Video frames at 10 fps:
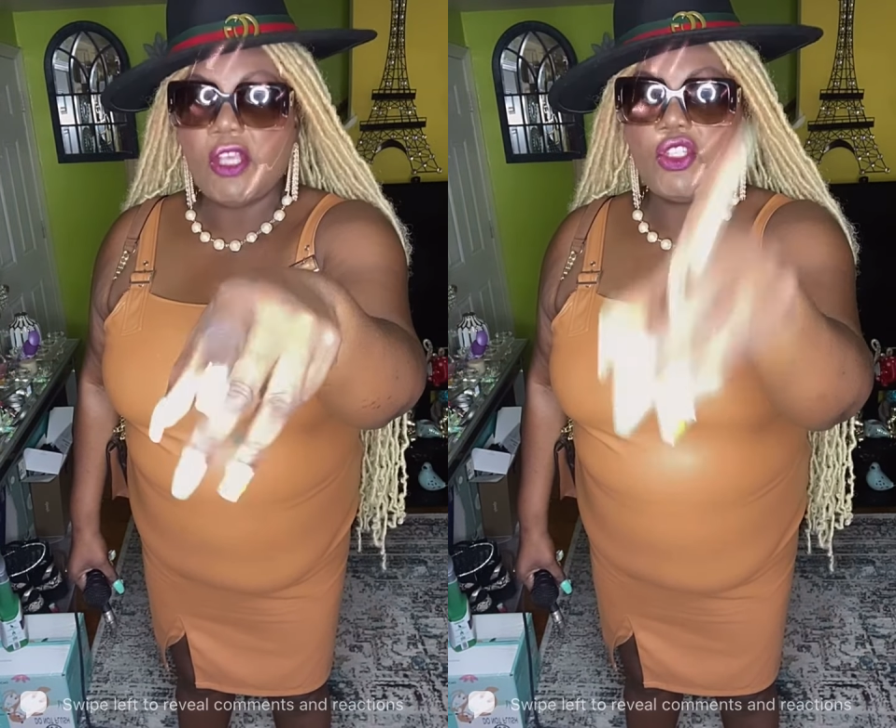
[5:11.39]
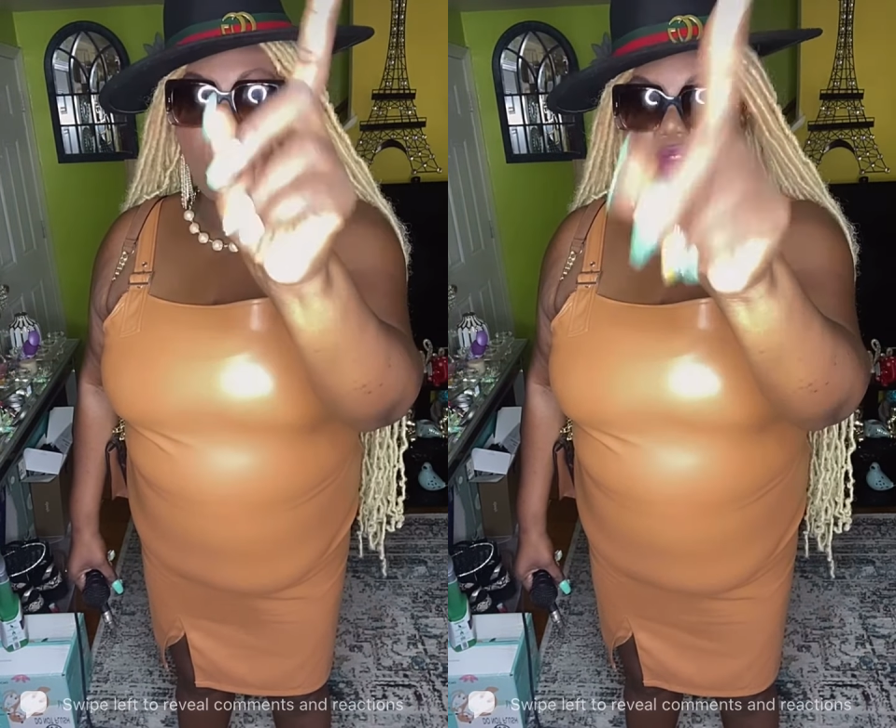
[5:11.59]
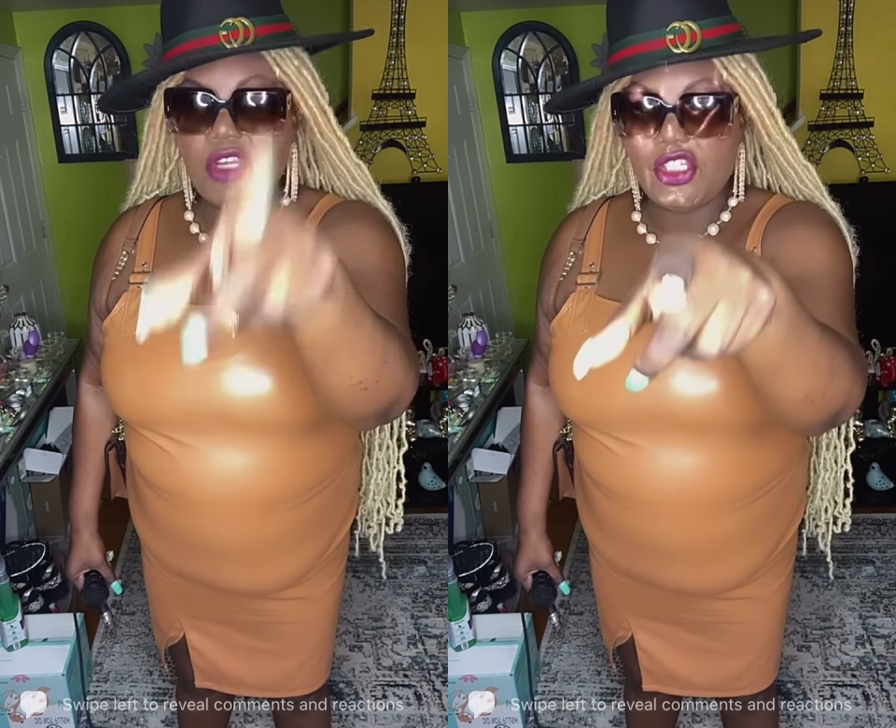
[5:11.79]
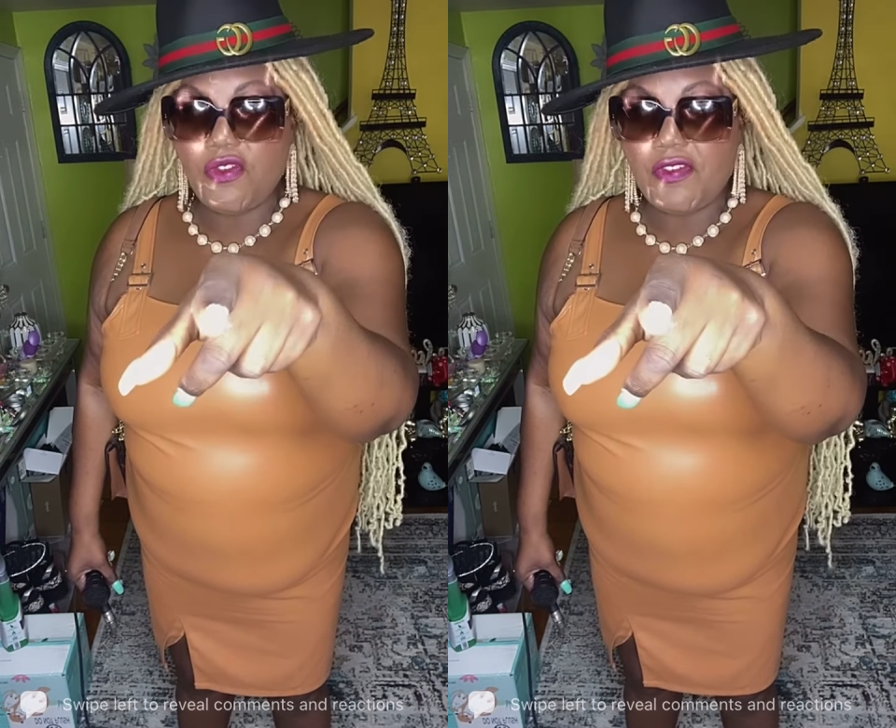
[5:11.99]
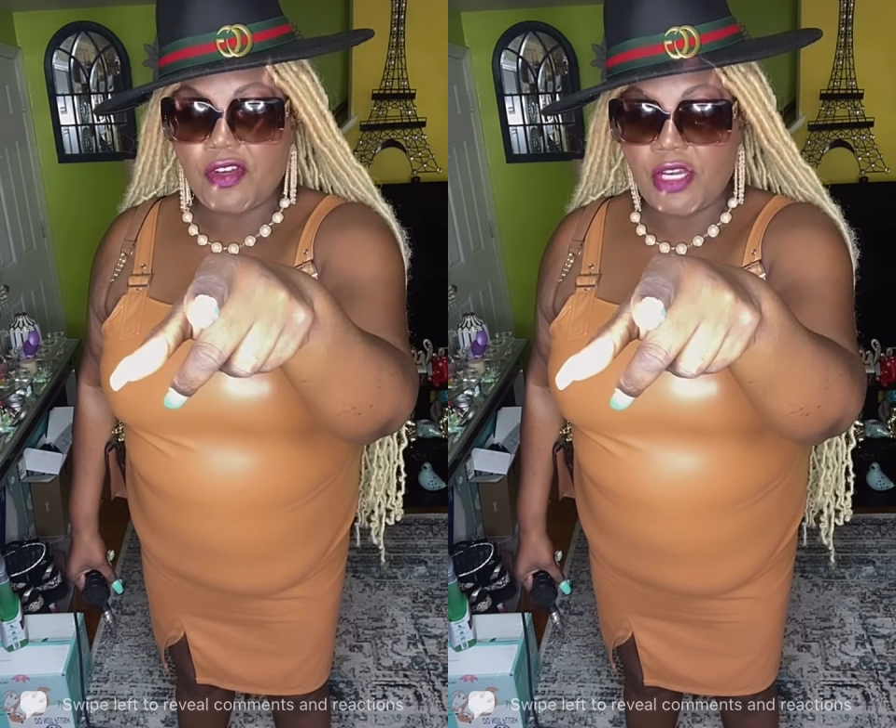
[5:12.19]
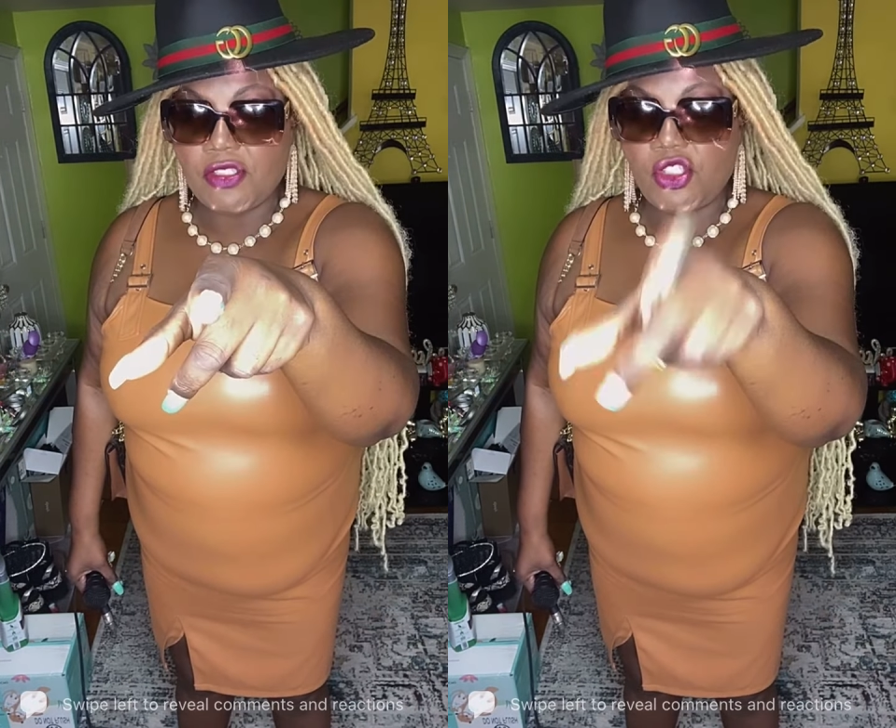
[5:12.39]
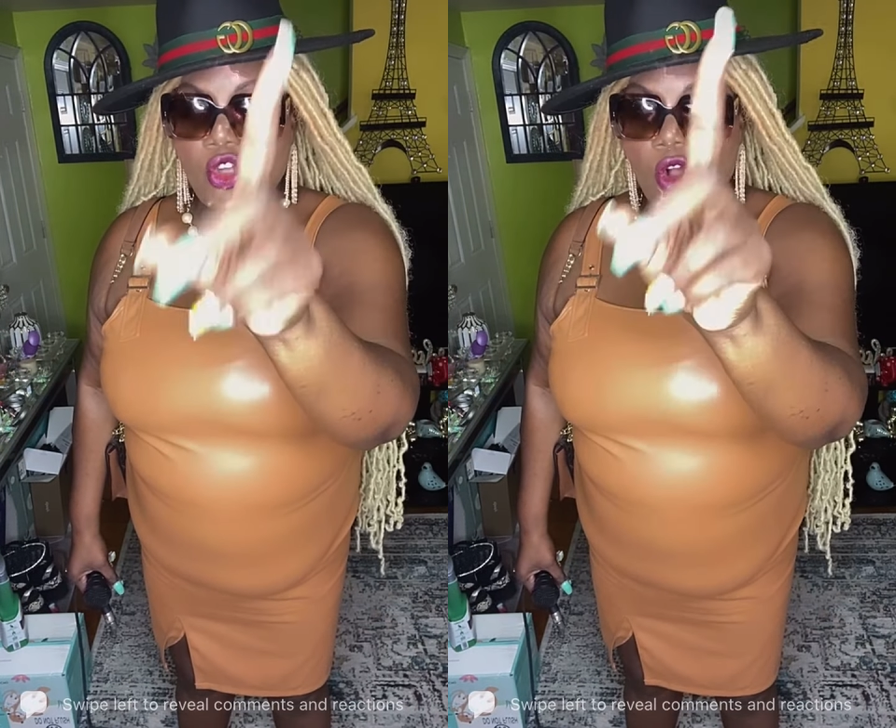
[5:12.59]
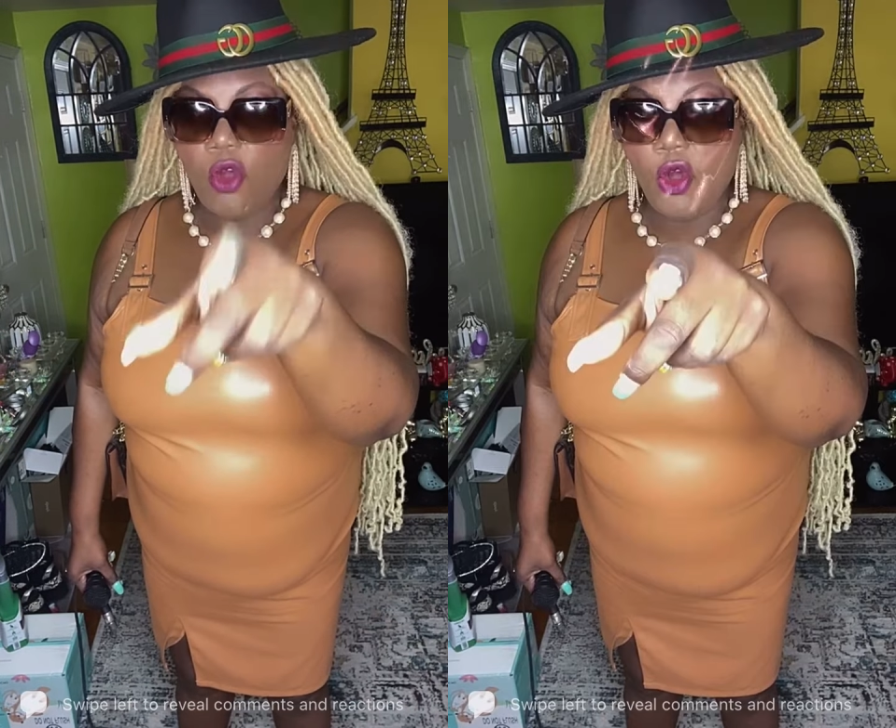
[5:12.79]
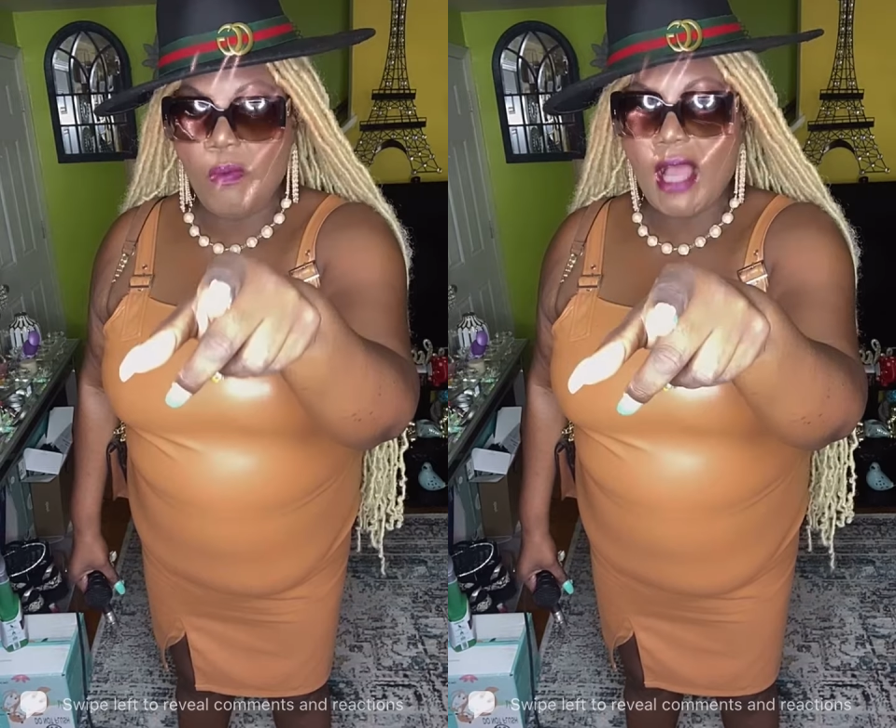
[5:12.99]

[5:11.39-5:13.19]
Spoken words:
So go rejuvenate, go